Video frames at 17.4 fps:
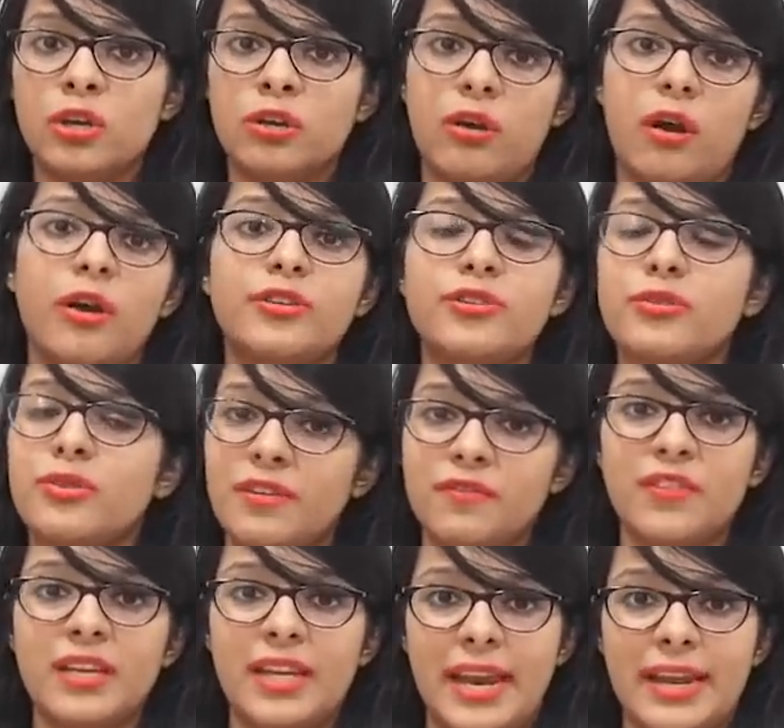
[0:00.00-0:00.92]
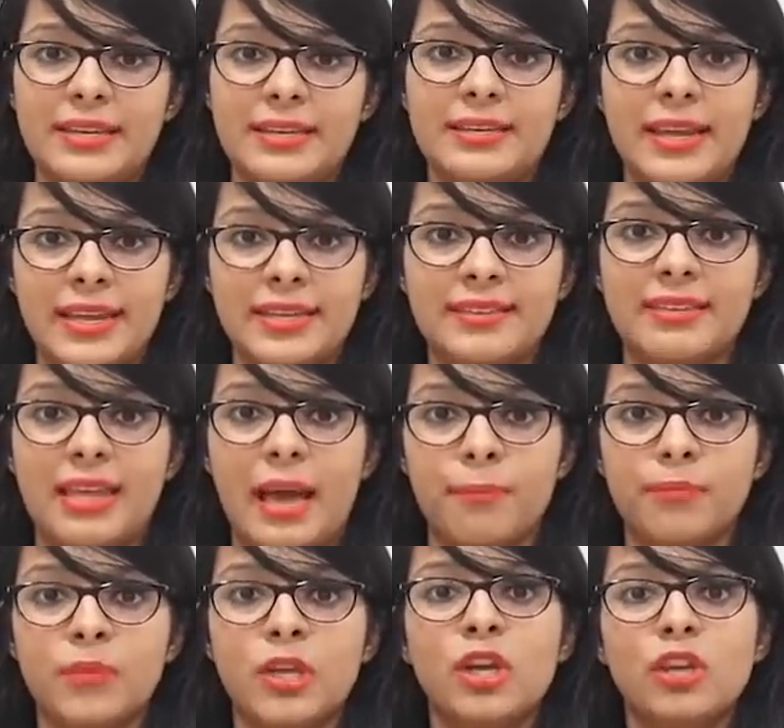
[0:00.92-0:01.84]
uh, to give the net
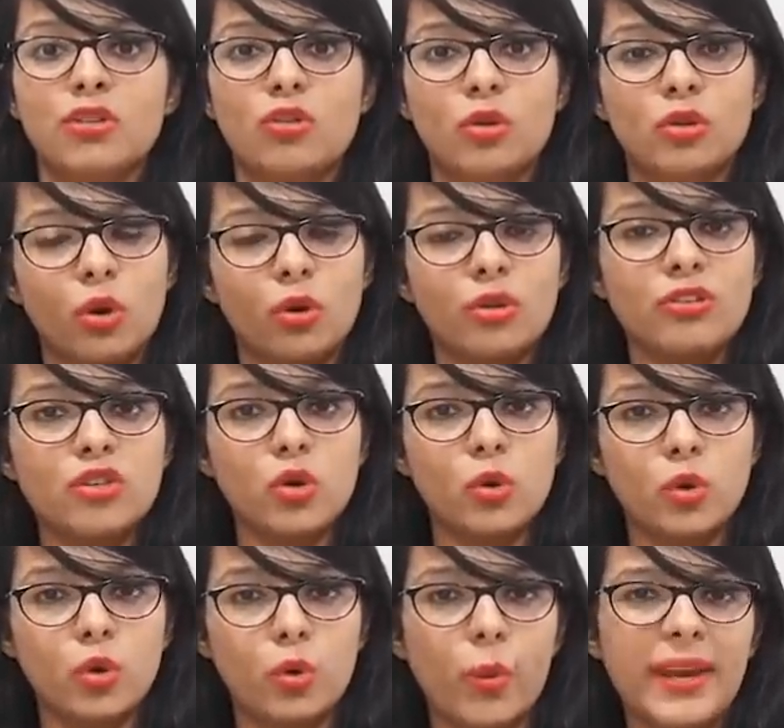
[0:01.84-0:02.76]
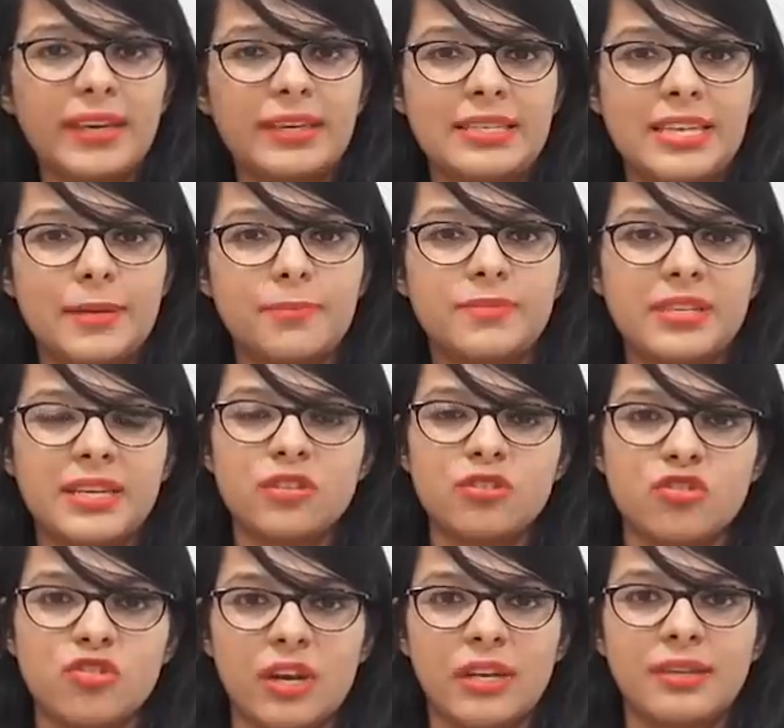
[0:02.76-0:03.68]
exam. So those quick tips
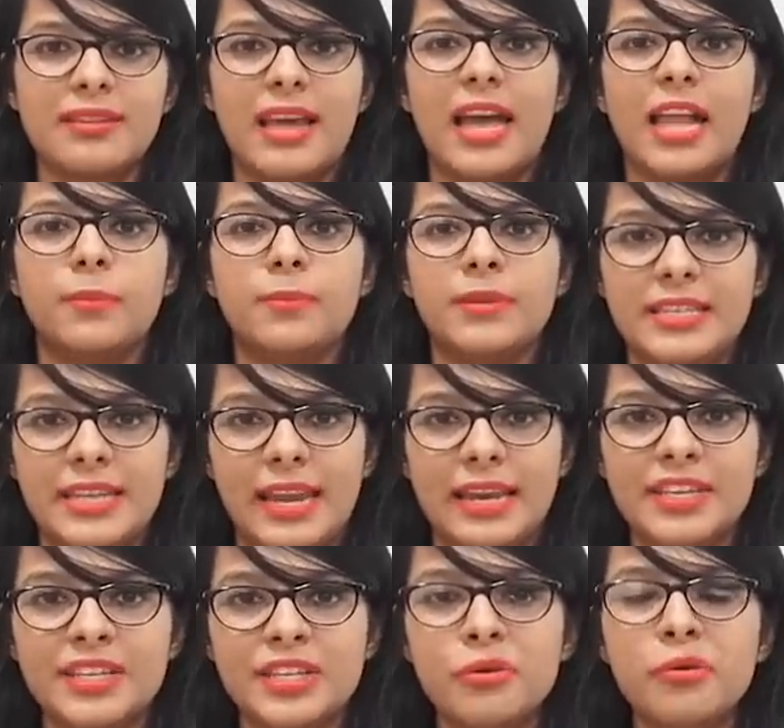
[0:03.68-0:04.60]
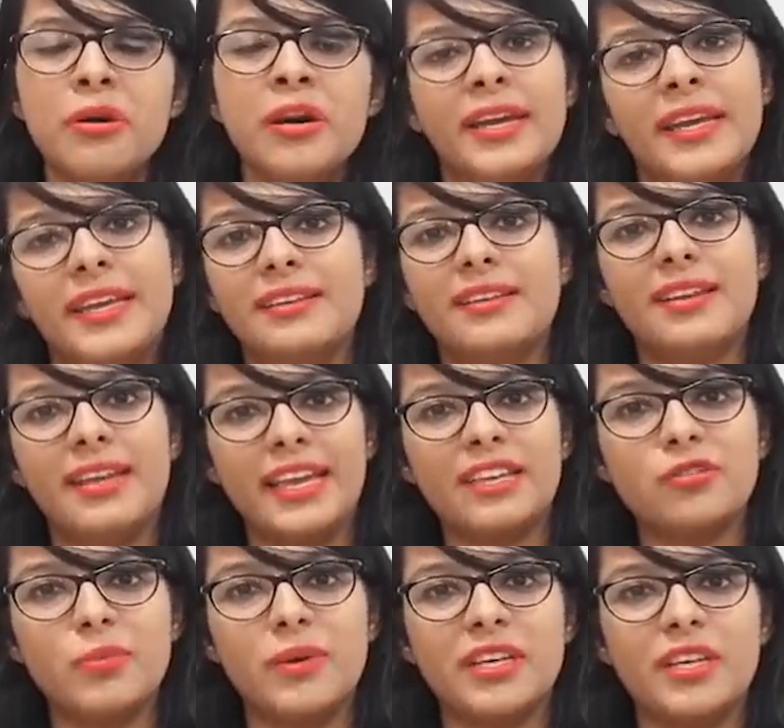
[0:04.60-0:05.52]
and tricks I'll be telling you in the
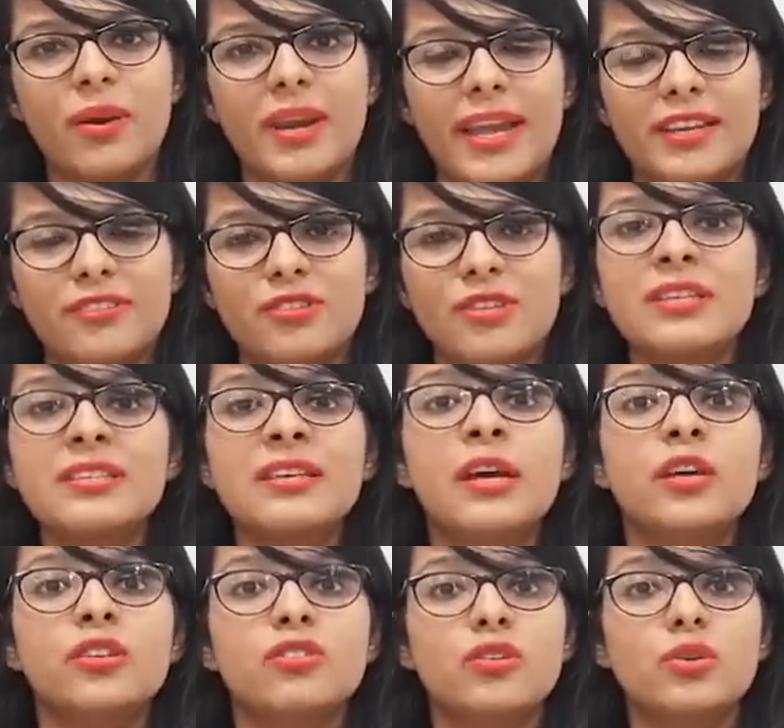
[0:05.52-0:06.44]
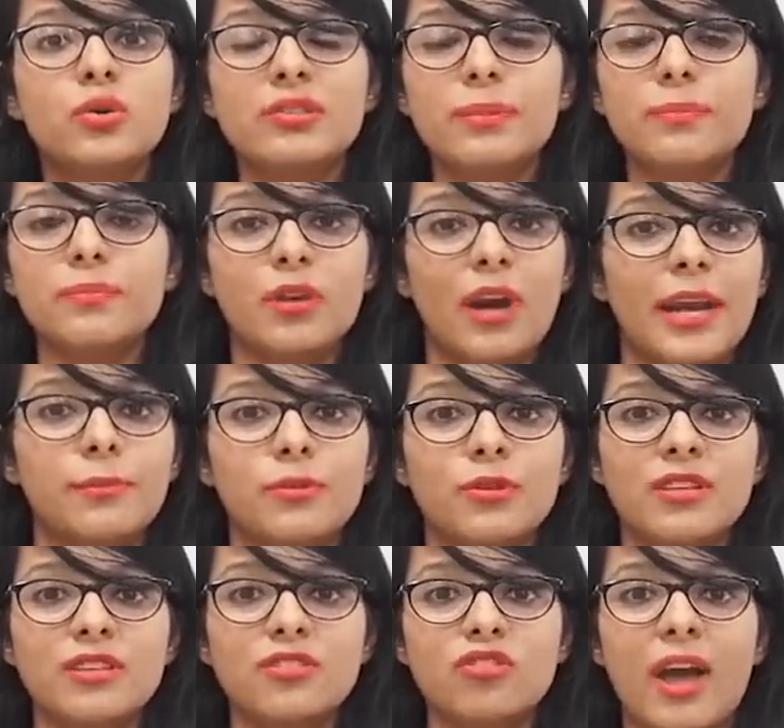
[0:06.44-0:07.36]
next video lectures. So do subscribe to
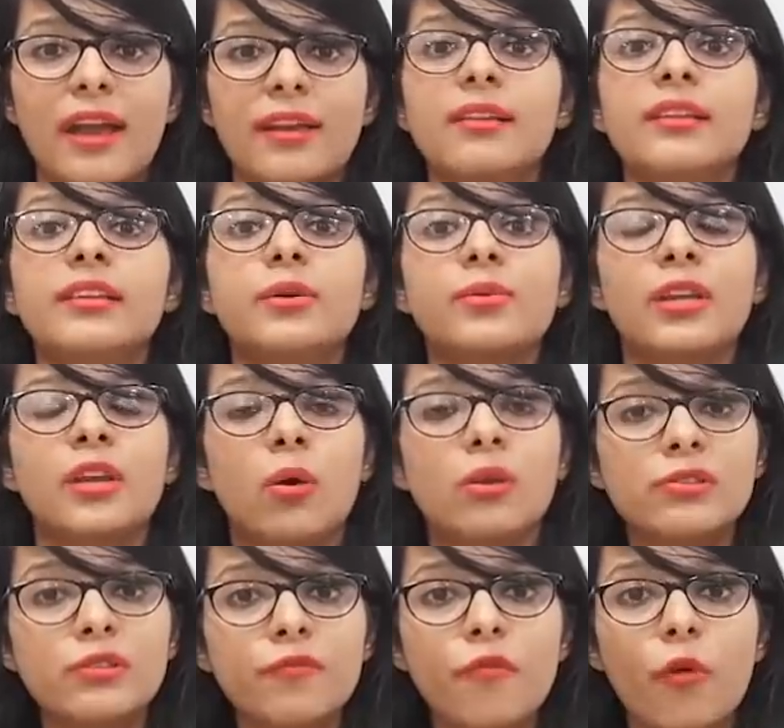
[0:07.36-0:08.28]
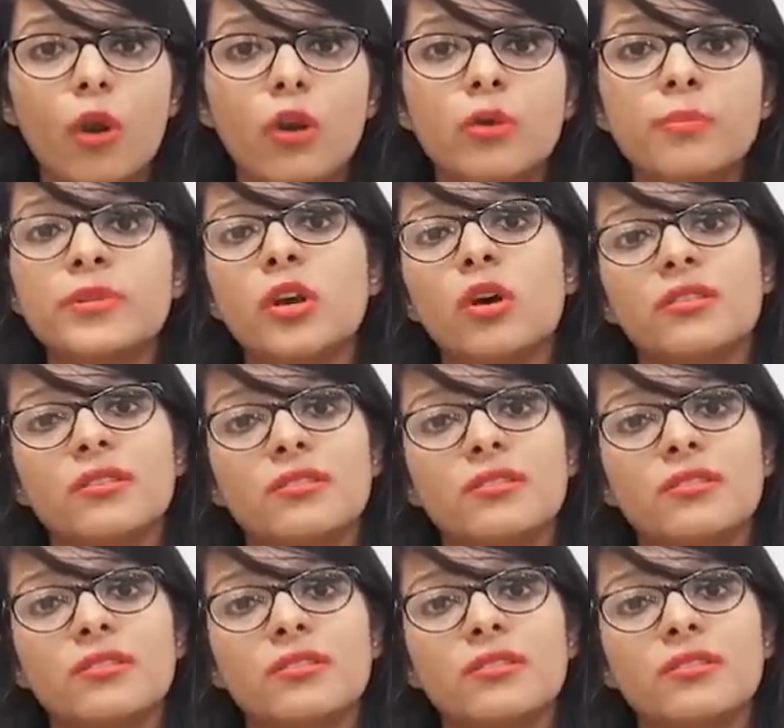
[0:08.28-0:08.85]
this channel. You can also follow me on